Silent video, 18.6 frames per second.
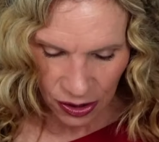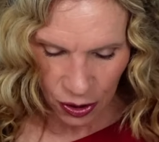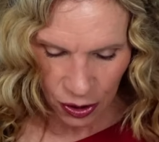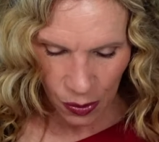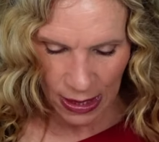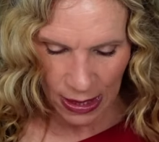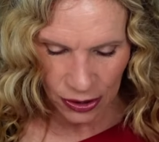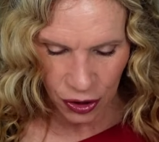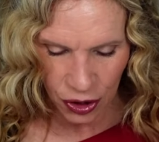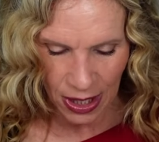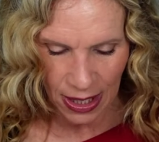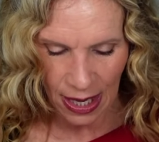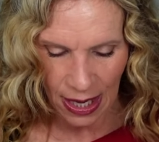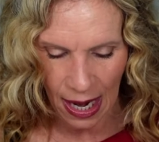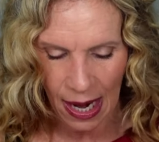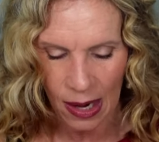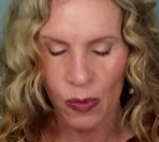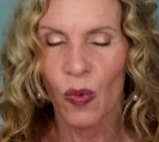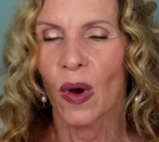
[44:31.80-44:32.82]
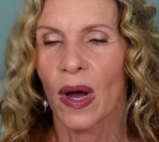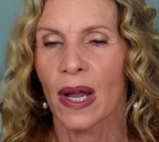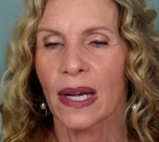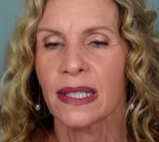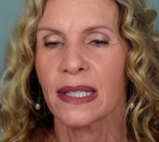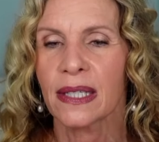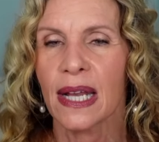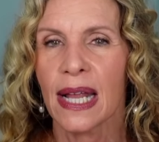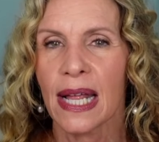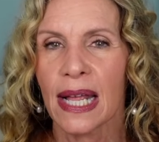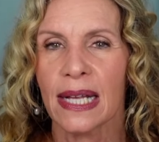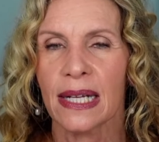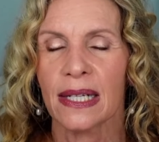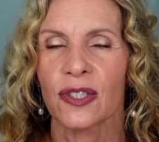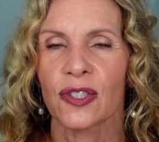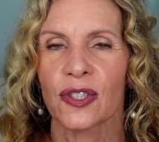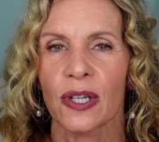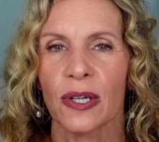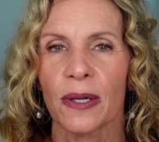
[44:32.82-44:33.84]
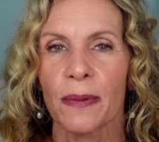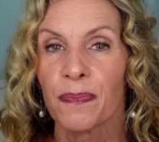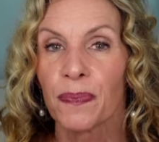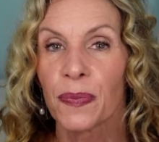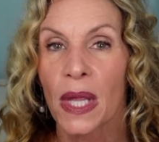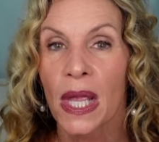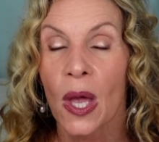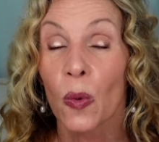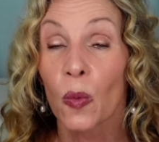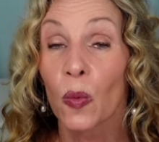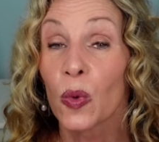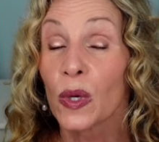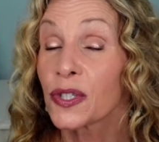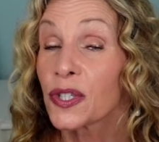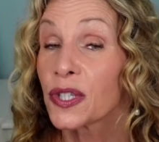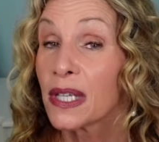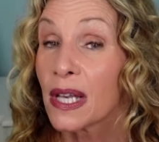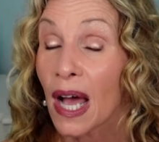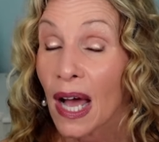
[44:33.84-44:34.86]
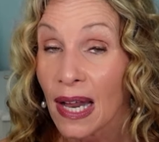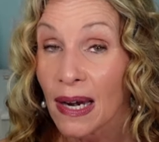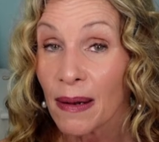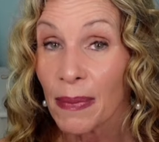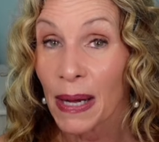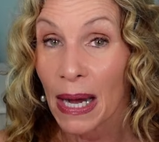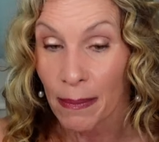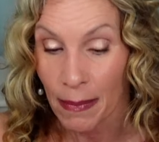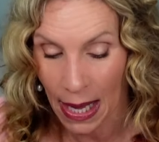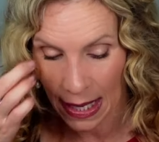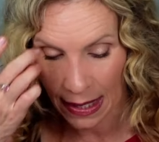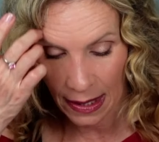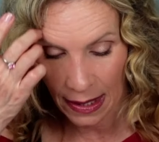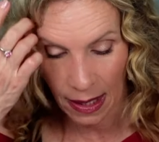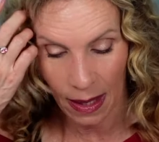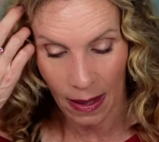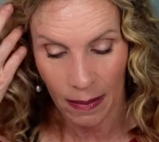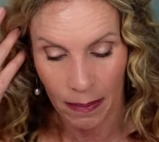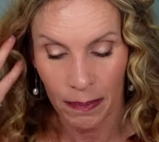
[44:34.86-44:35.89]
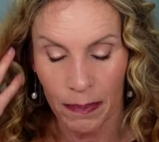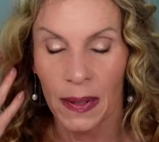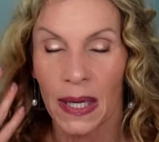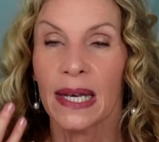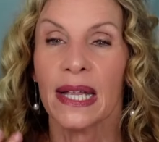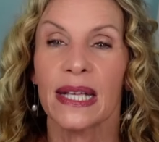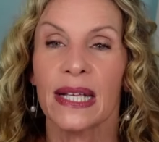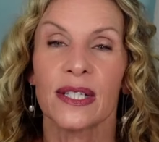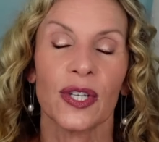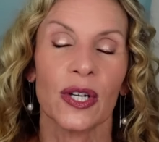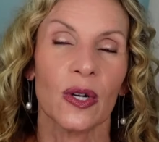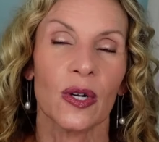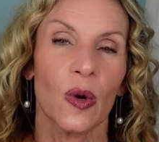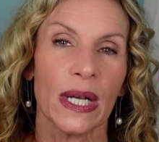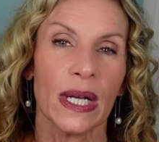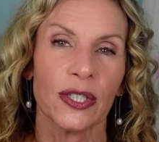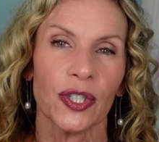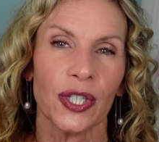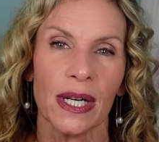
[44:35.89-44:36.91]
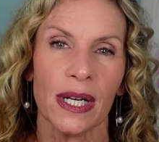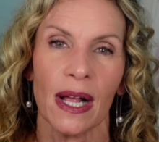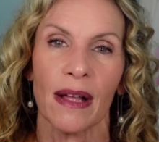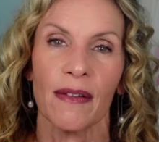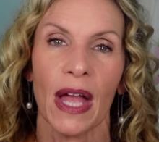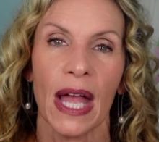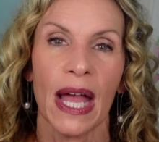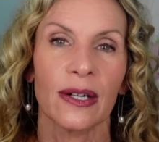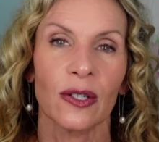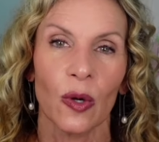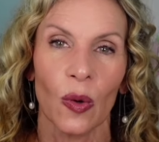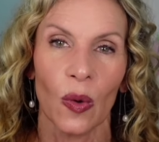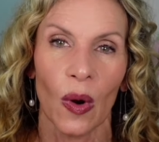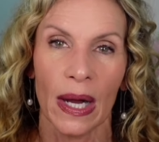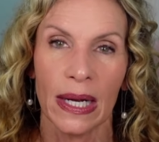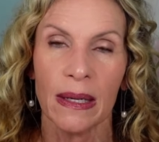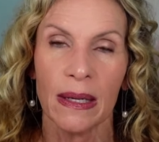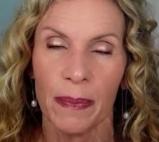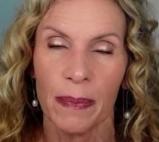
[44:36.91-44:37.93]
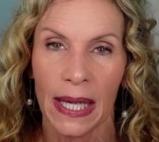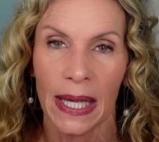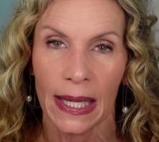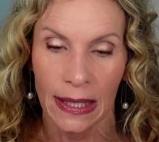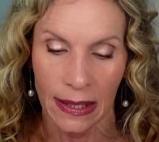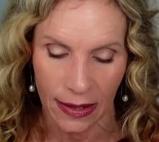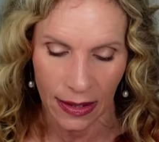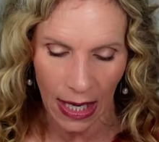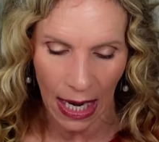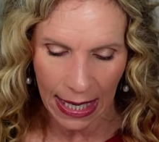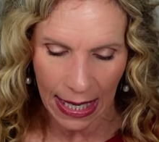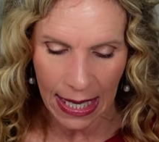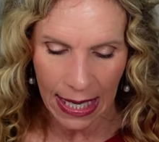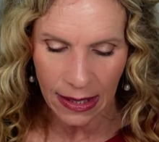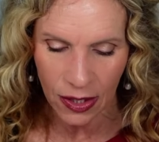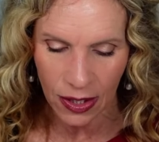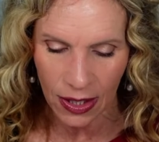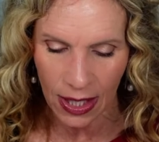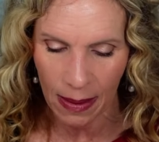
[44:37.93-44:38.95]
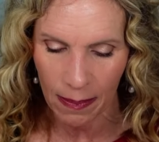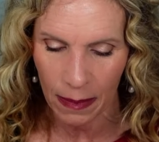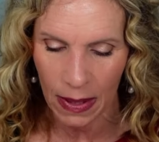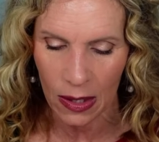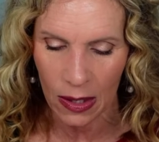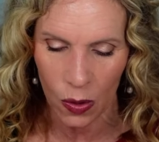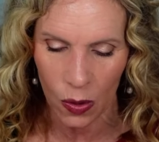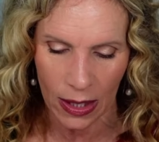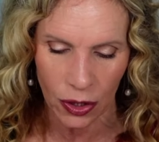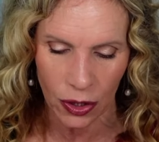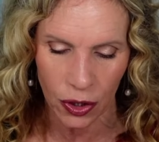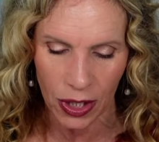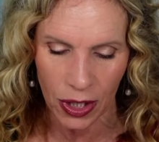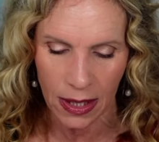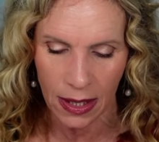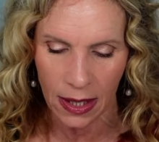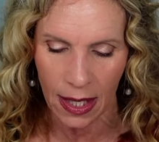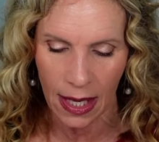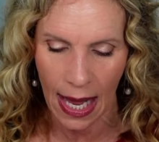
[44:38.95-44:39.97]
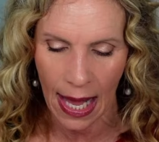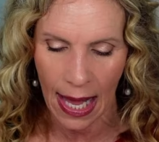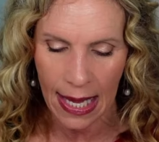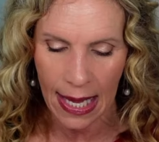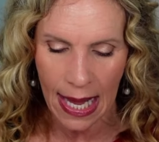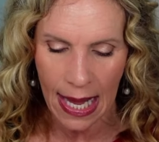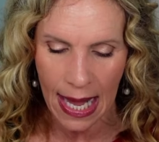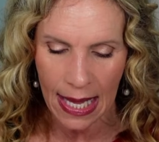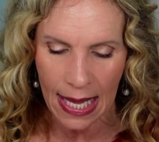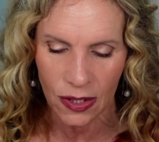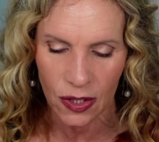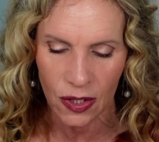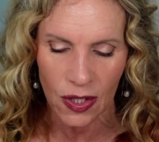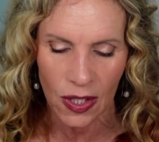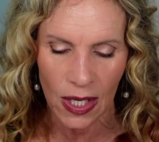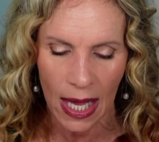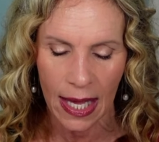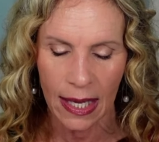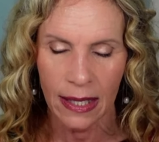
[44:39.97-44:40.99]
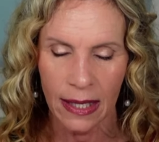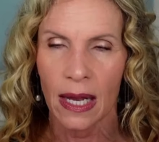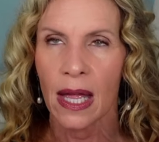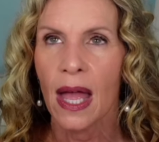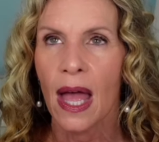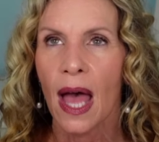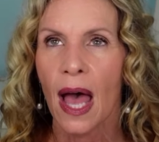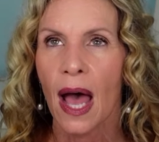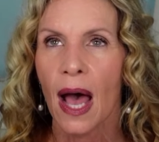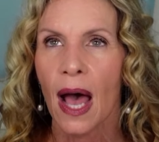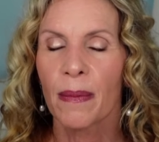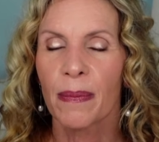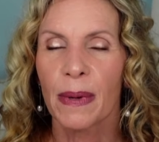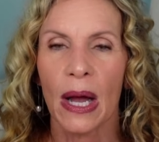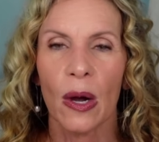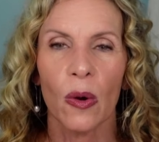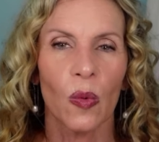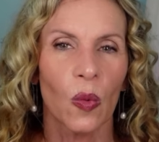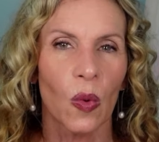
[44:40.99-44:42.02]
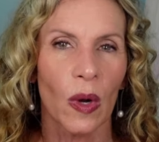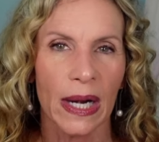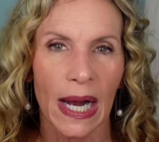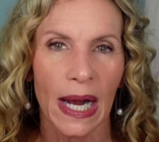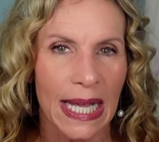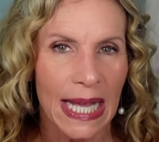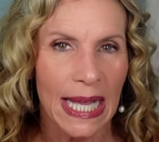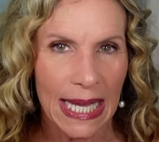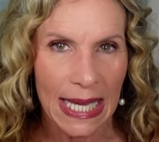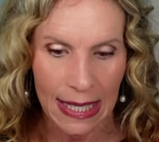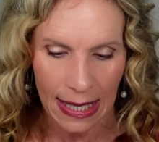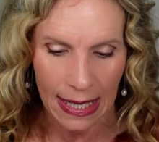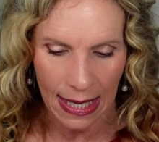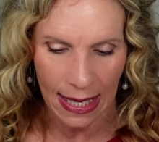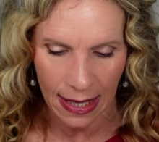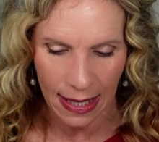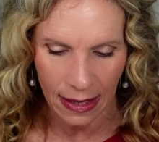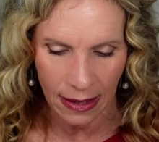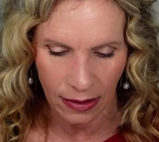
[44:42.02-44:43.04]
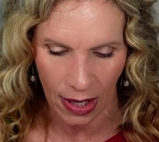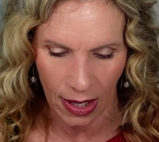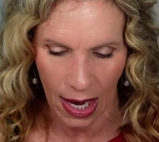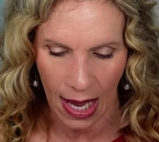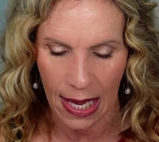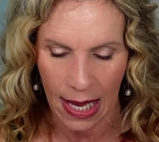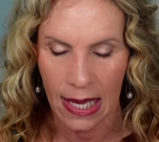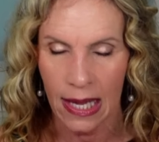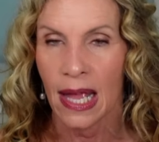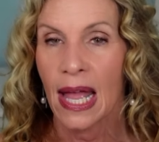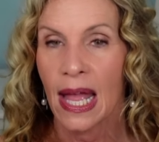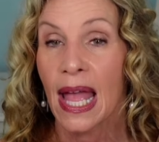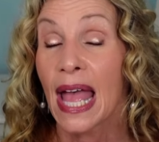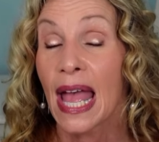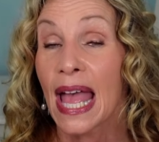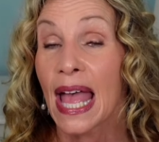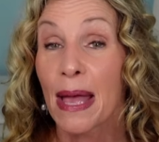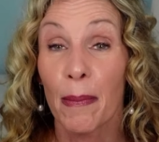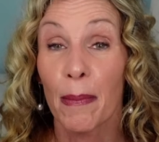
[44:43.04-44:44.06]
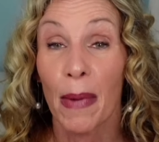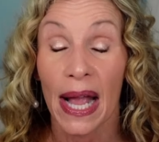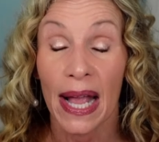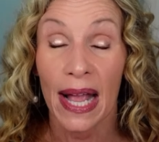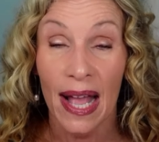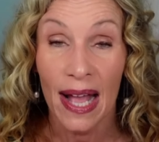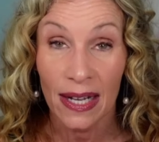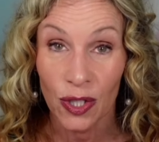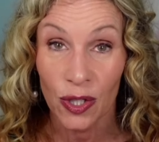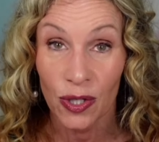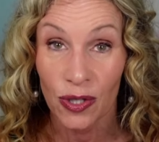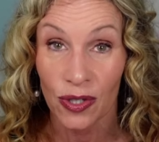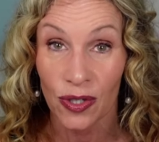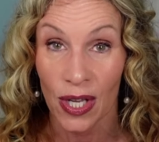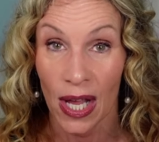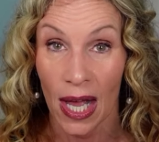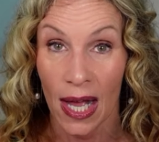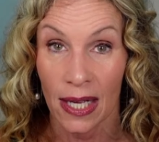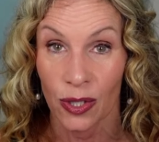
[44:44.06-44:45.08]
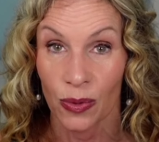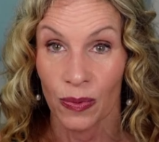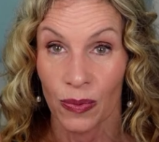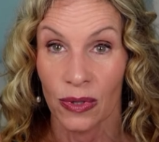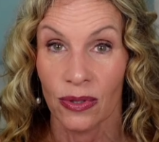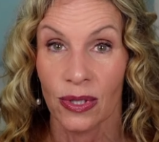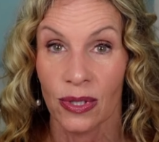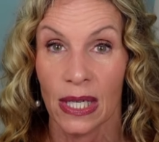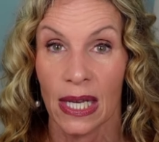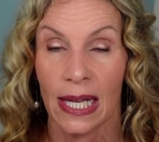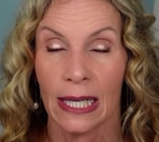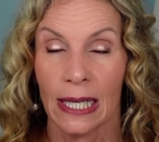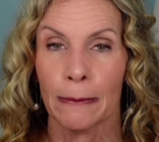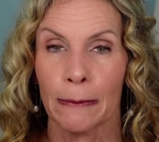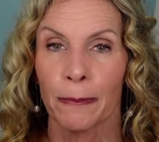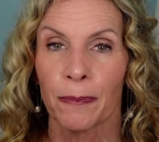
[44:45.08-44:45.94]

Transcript: question I wanted to answer was not about makeup, but it's a question I've had quite a bit. Diane sent me a question today and said about what I eat in a day and my exercise routine.